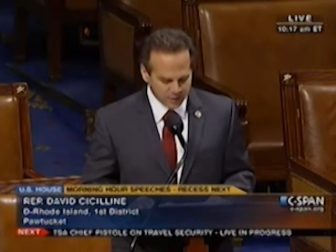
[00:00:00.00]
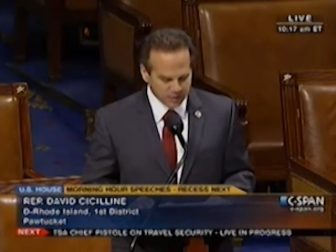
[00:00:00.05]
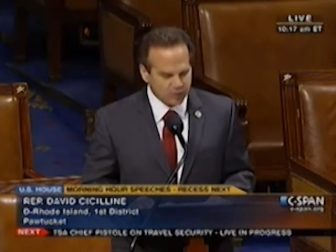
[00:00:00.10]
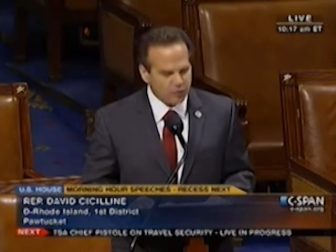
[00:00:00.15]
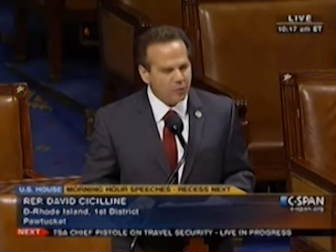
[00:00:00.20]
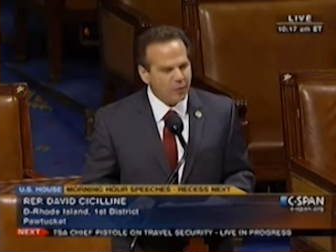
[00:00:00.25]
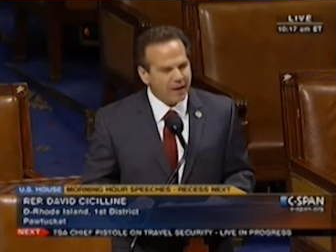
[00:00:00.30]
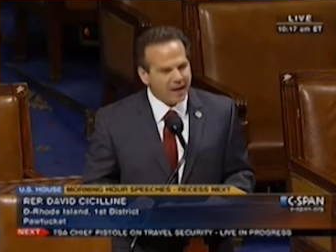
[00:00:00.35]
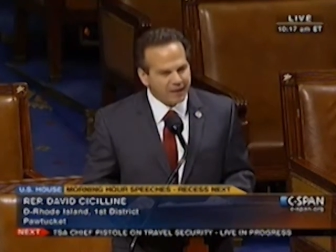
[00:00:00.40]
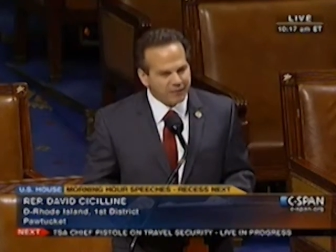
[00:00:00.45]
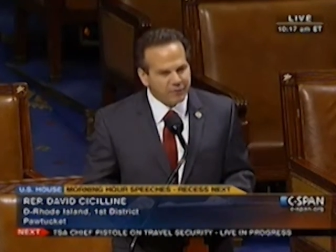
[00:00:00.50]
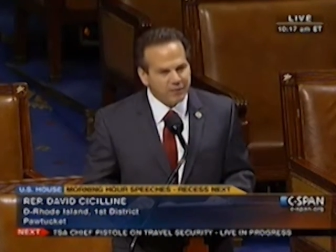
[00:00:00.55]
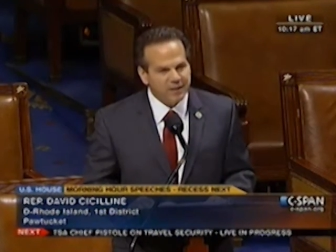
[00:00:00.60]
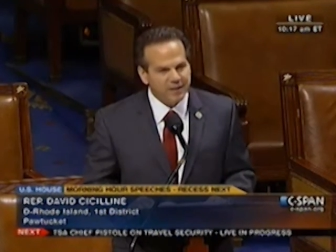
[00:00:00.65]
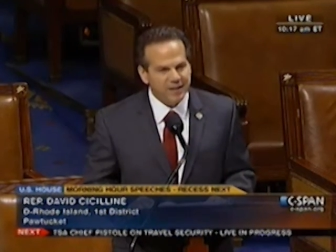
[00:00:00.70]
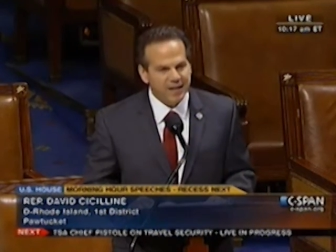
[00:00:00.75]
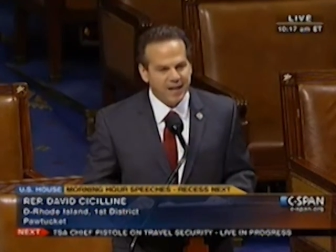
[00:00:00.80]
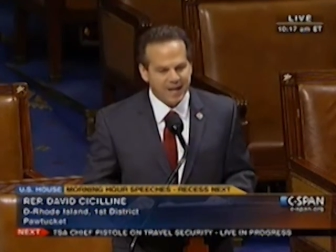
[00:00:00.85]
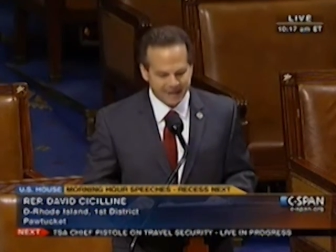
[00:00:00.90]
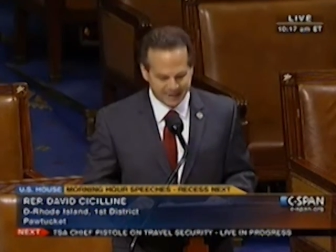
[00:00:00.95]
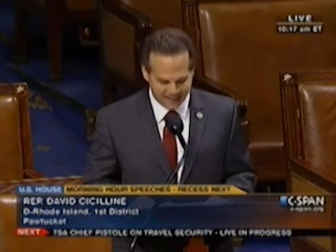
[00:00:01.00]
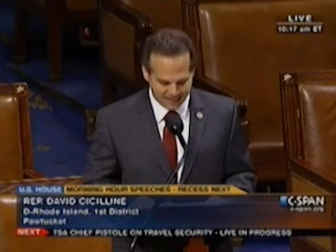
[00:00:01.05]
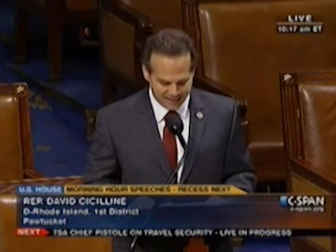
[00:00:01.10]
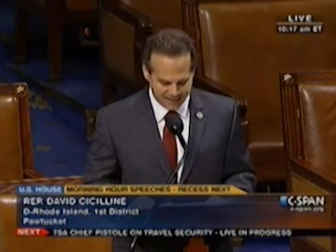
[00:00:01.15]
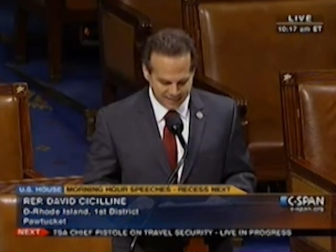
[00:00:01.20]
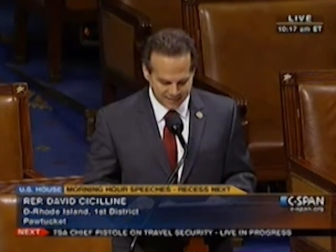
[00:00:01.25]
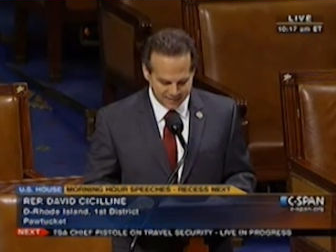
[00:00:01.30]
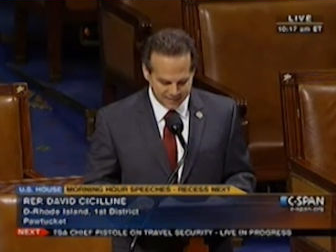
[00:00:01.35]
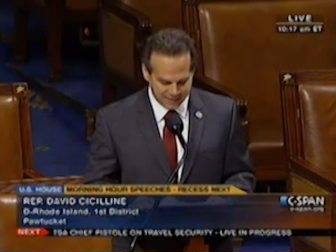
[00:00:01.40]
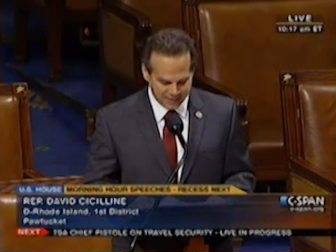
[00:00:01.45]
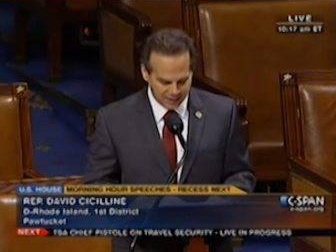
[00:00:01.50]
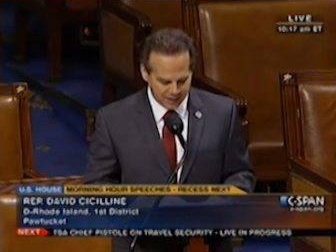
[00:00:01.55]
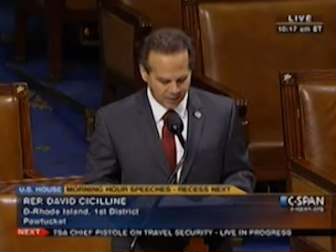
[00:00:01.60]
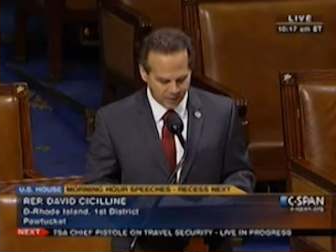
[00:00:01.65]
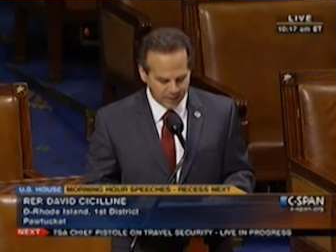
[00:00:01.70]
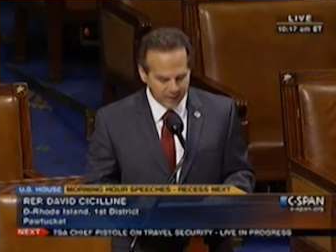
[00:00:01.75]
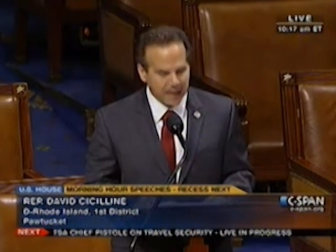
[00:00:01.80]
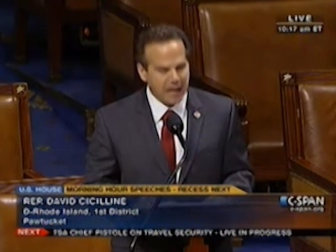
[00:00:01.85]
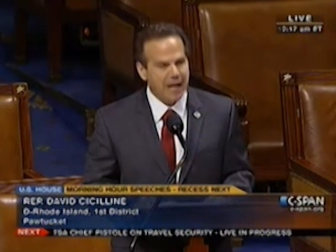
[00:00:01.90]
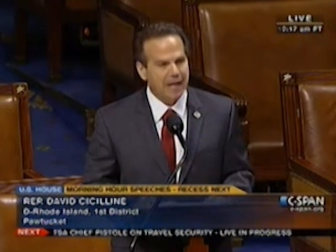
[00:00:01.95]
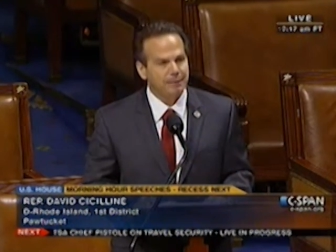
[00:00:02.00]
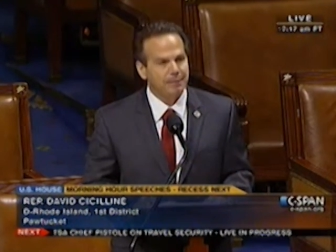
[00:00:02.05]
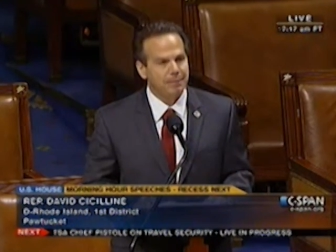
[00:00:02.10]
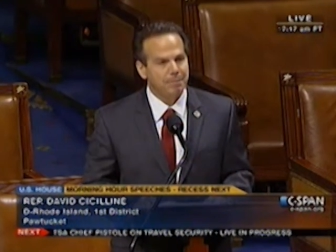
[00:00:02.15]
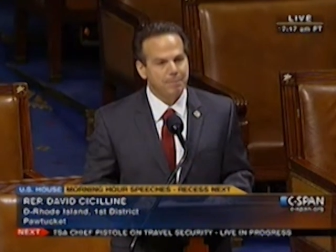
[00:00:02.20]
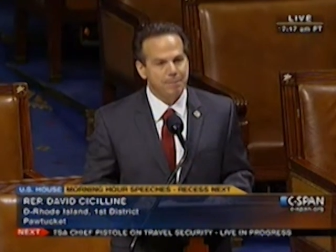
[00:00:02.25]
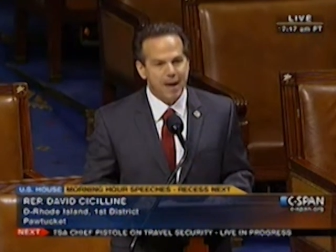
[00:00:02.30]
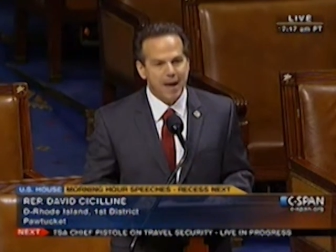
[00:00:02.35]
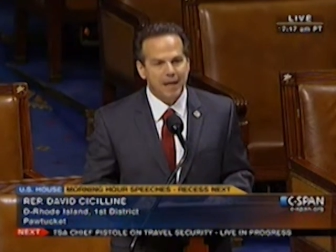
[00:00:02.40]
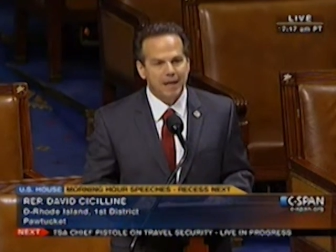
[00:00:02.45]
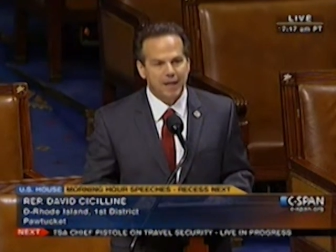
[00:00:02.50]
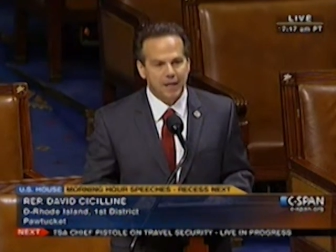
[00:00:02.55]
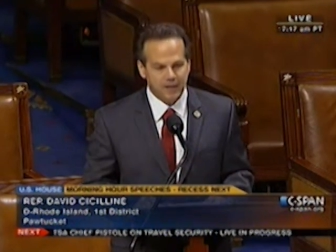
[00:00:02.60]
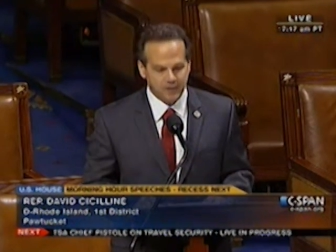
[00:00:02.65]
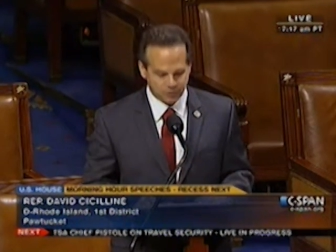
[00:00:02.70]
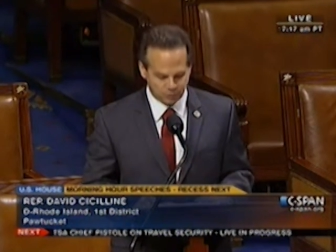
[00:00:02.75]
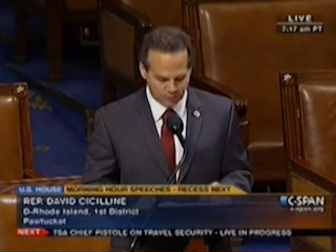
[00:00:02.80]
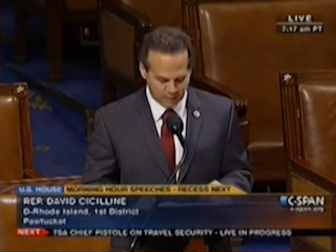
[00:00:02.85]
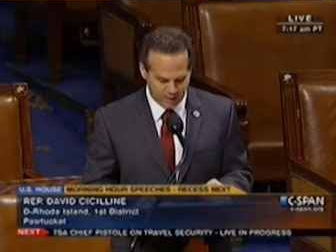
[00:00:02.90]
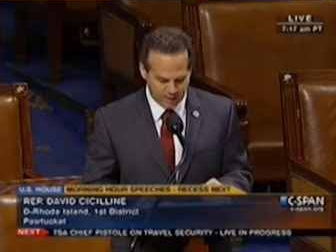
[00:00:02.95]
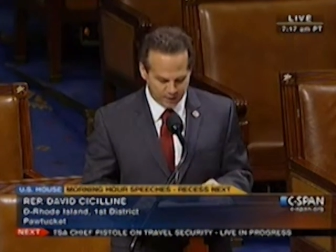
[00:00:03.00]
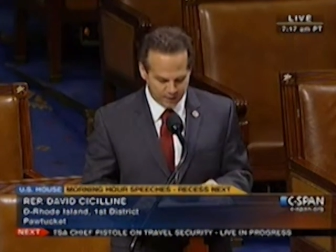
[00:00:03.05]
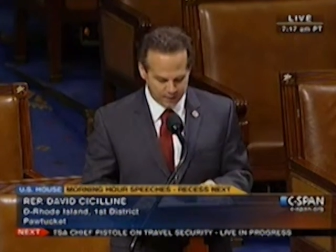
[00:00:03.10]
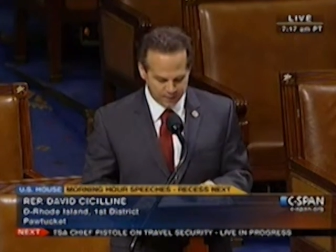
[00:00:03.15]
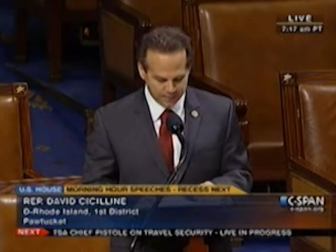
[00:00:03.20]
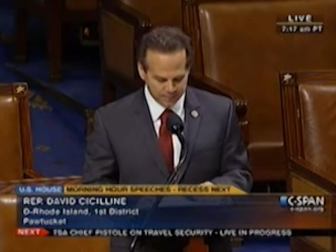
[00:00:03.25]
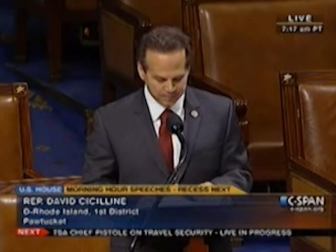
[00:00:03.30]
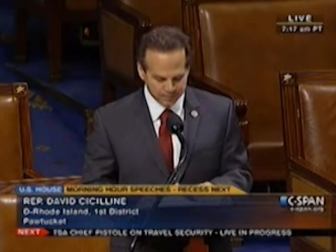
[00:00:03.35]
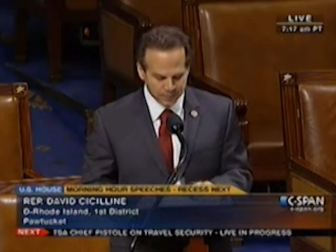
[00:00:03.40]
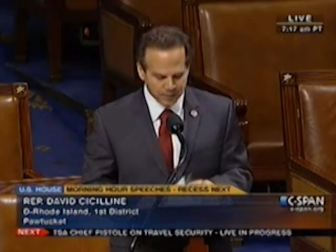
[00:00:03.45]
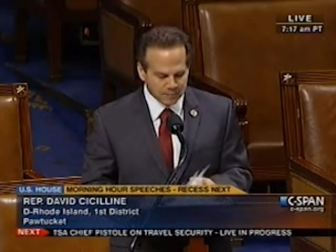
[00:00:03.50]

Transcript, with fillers: to do everything I can to get our economy back on track,